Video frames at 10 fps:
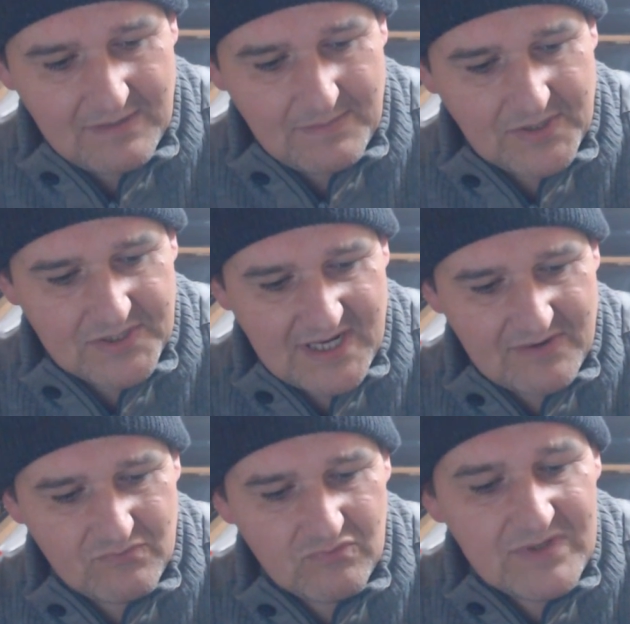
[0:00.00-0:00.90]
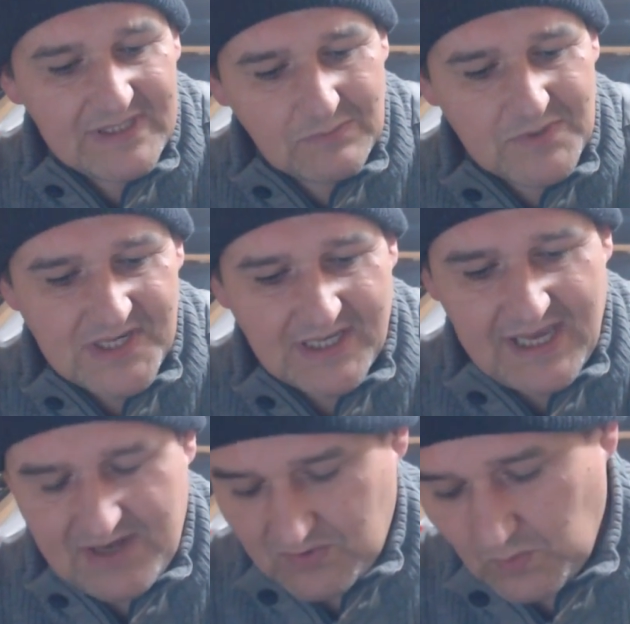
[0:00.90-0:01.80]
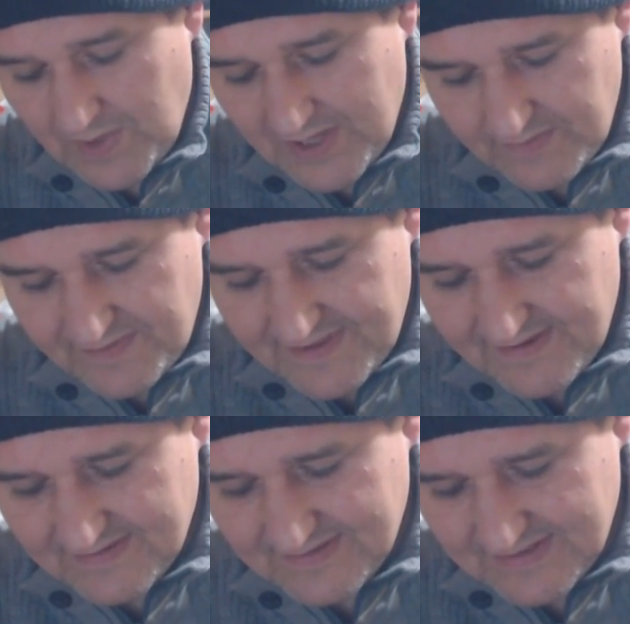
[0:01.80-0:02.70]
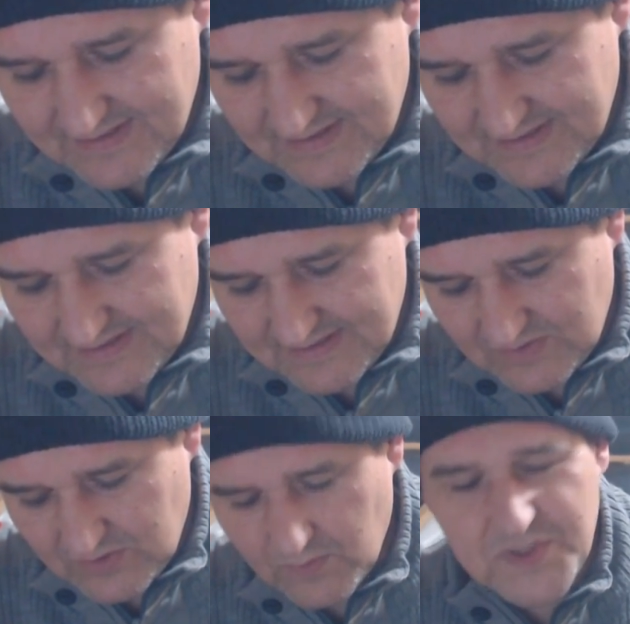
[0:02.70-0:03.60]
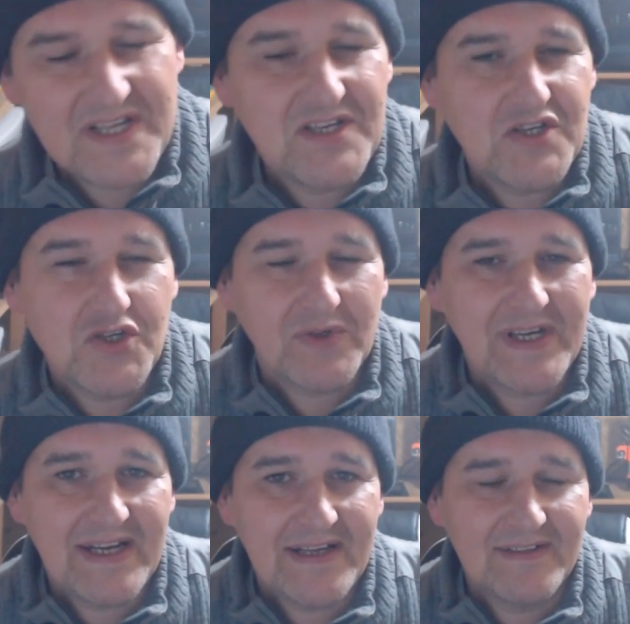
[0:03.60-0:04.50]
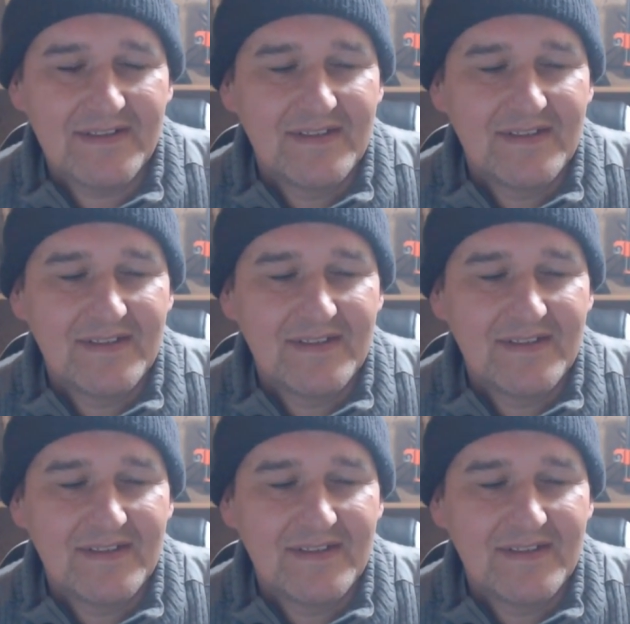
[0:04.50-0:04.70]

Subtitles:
Because I really wasn't getting on well with it, or I wasn't enjoying it.